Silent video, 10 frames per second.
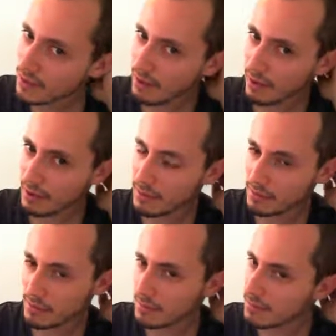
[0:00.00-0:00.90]
and
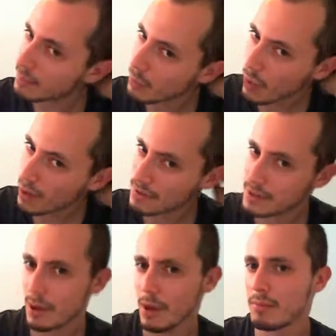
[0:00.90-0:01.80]
one of a
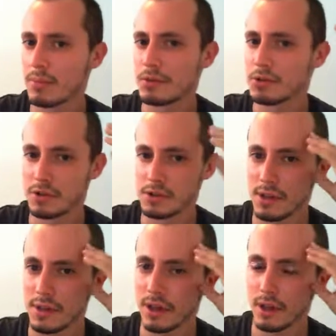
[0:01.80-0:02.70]
sudden position is
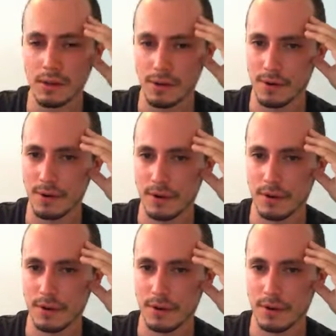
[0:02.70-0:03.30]
not that clear.